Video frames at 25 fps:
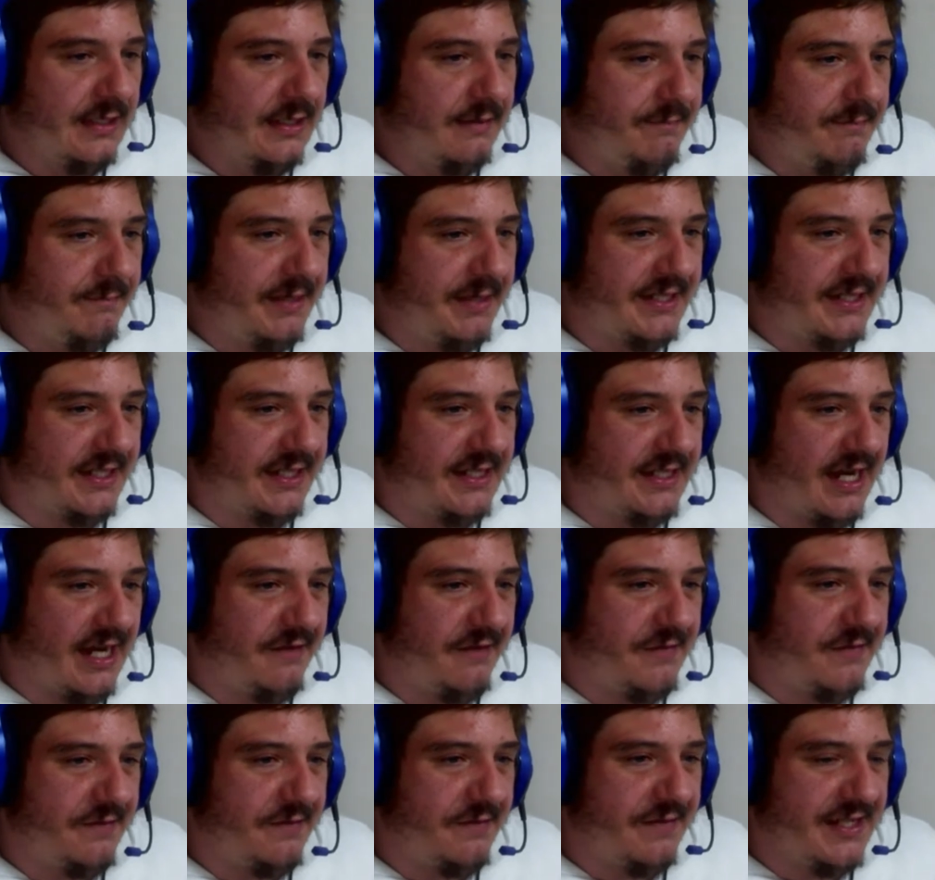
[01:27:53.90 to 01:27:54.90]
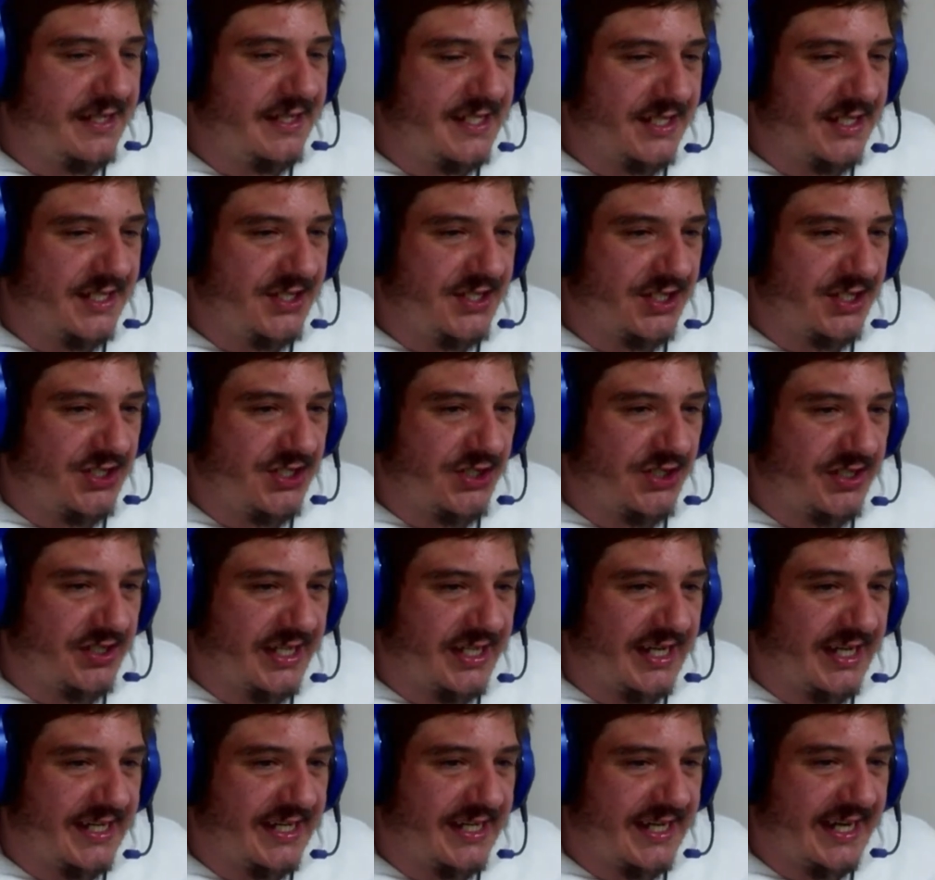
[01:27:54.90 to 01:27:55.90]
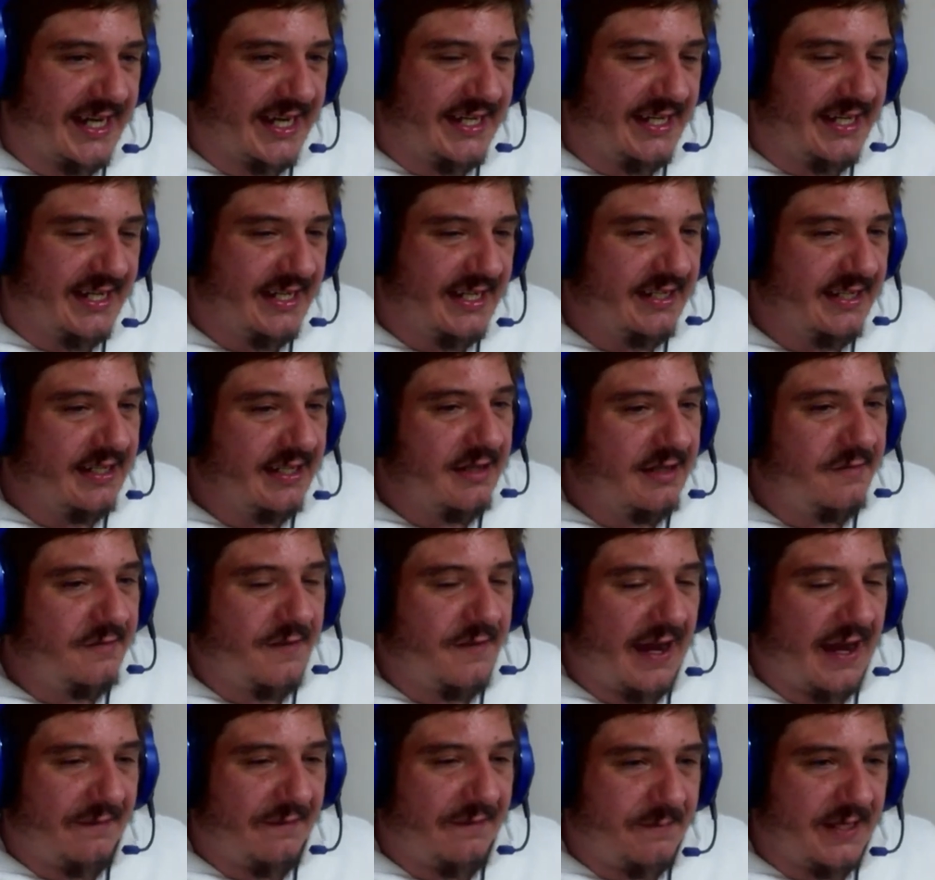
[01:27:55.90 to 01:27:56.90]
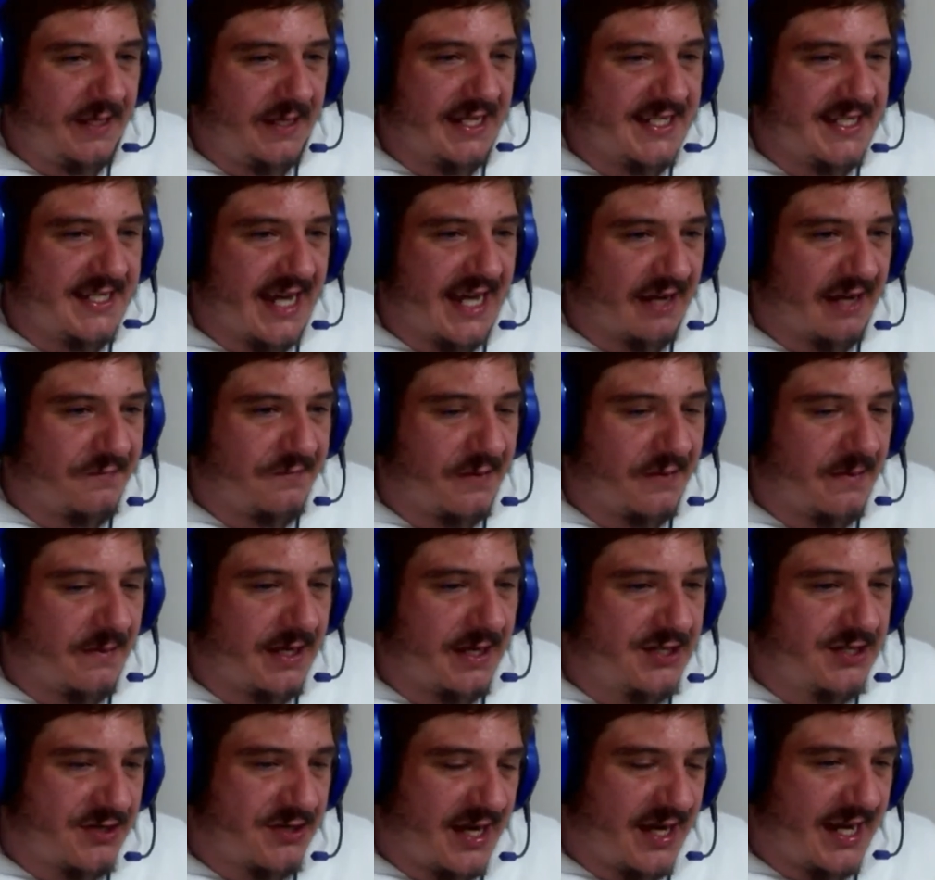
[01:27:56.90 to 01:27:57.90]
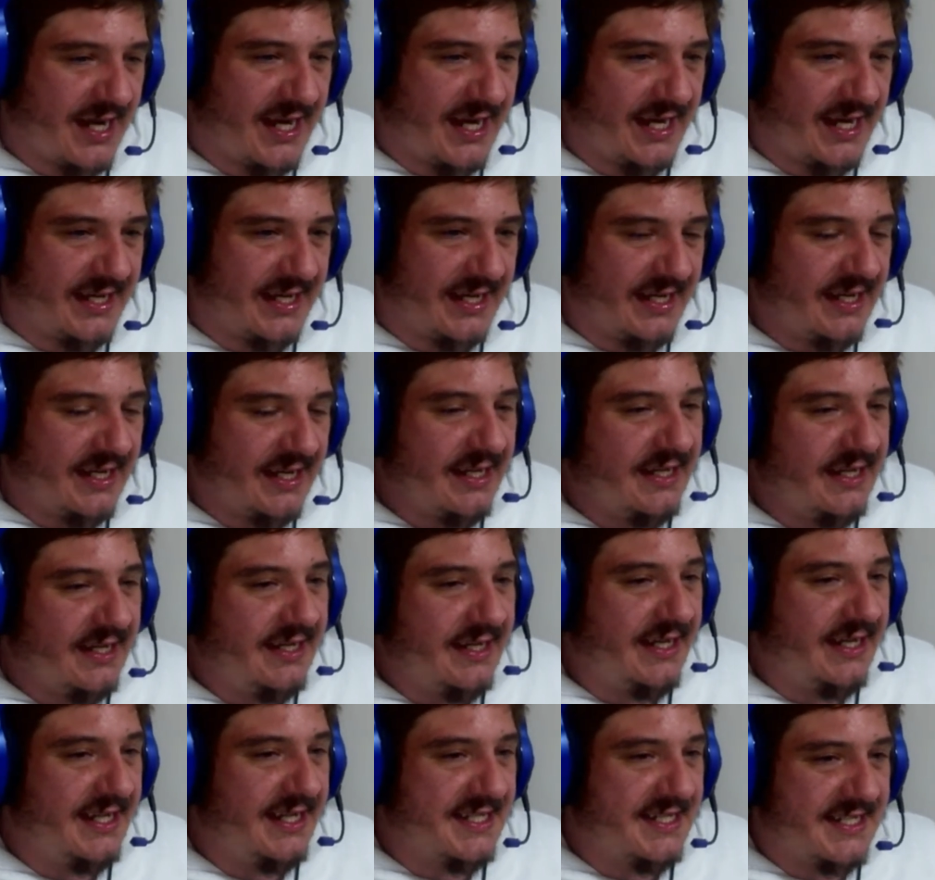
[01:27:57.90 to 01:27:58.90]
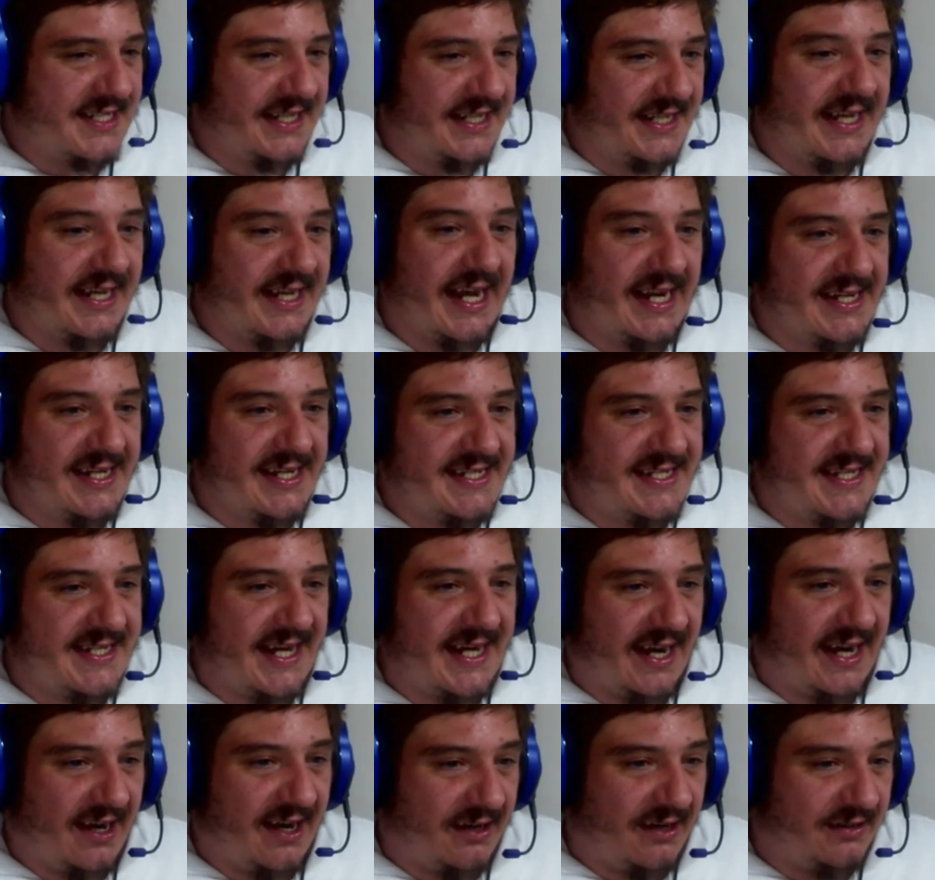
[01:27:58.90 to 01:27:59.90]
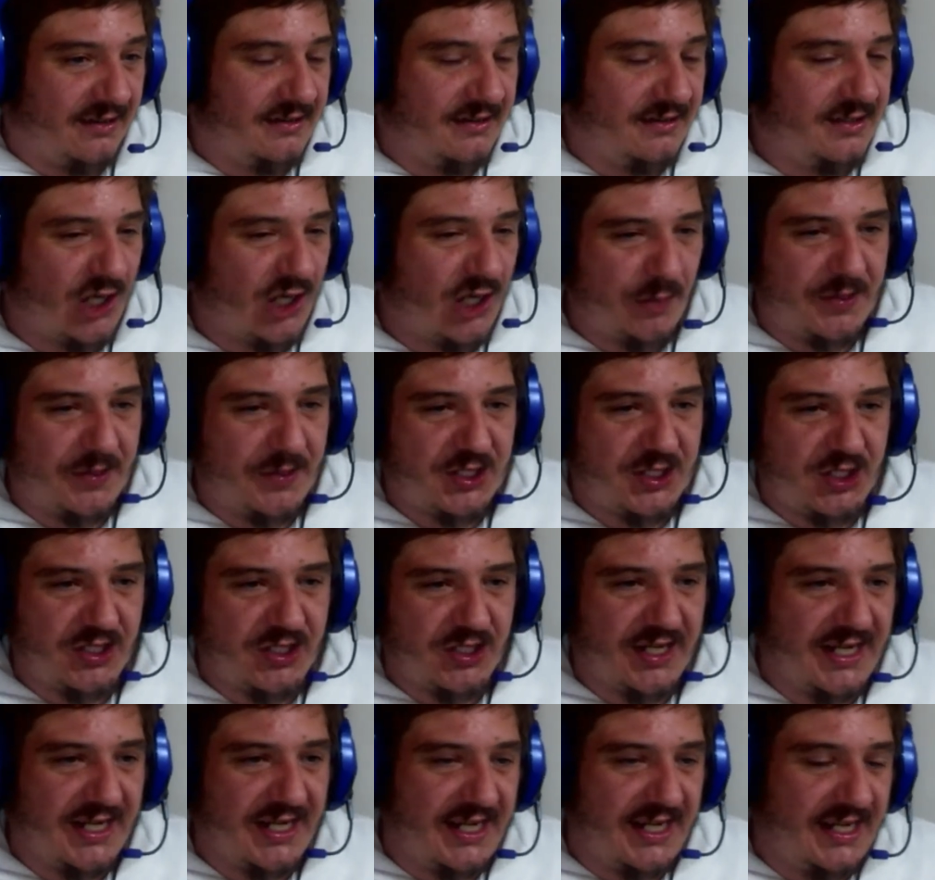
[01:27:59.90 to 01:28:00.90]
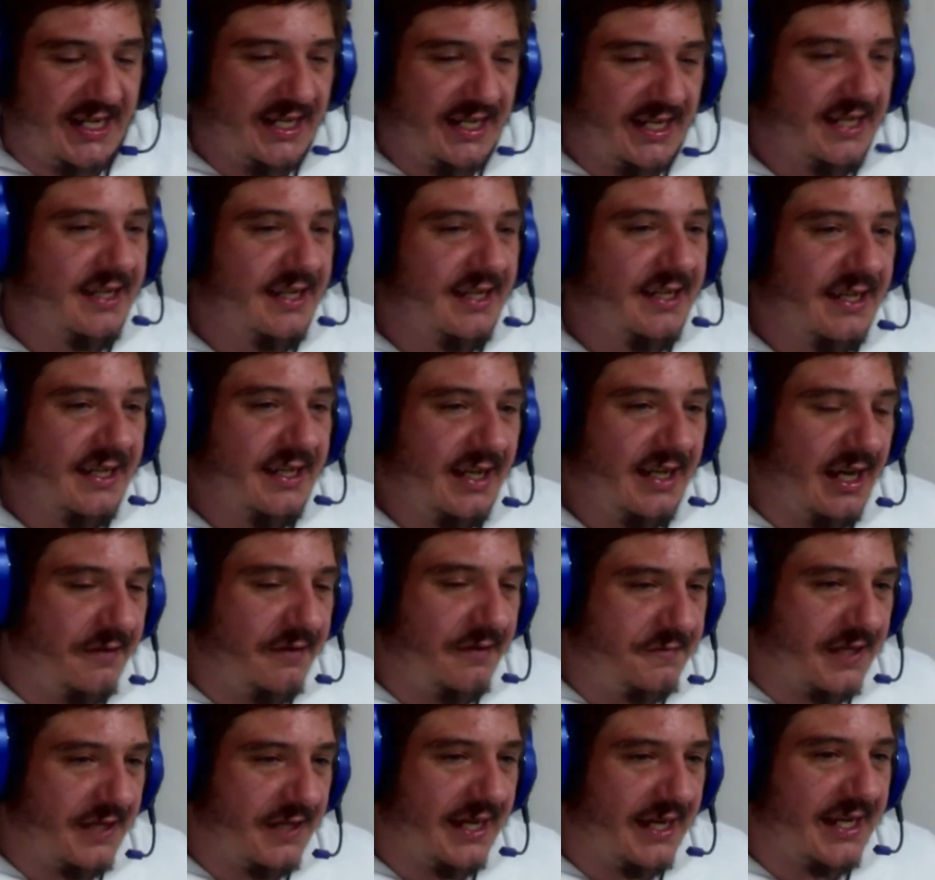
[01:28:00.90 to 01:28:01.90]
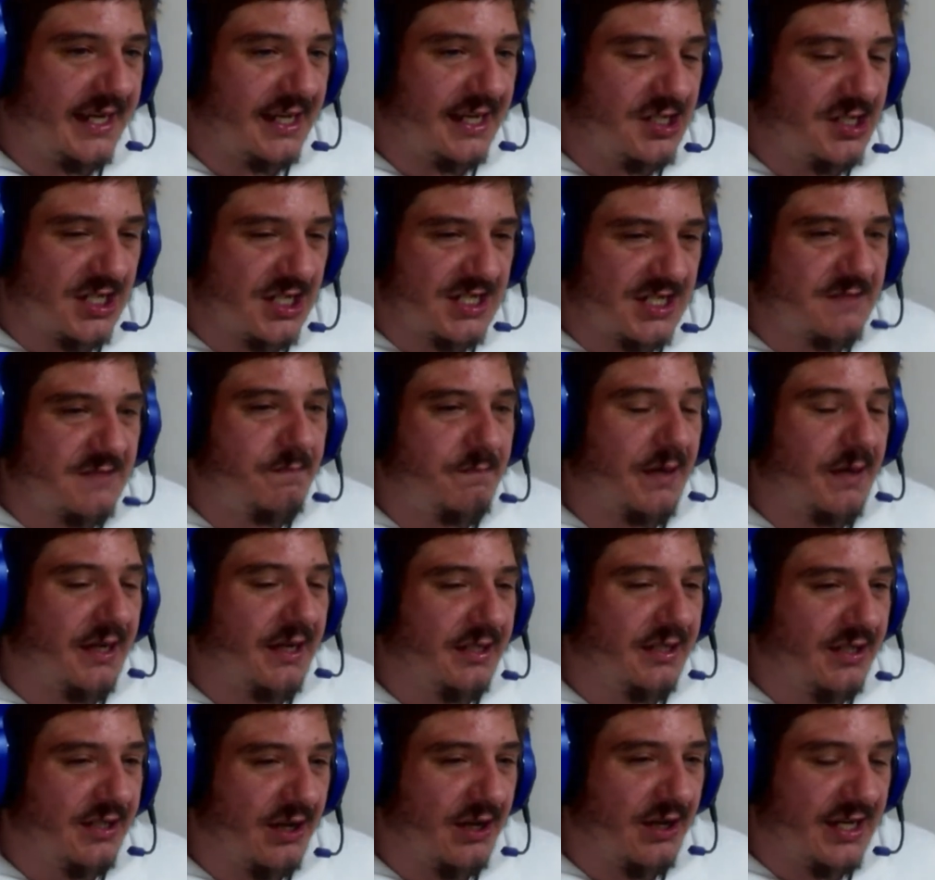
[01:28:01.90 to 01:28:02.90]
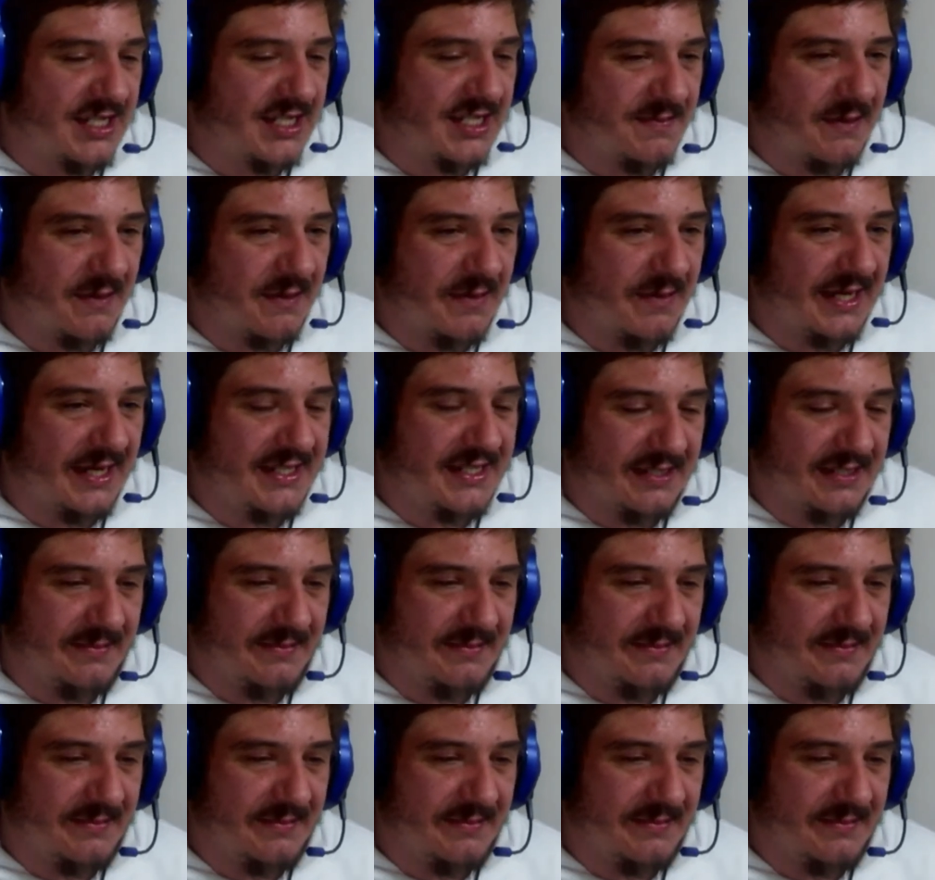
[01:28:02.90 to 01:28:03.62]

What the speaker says: Pick and go from Vincent Chichuka again. 5 meters out from the try line is the Lions now. Opportunity if they can just build on this momentum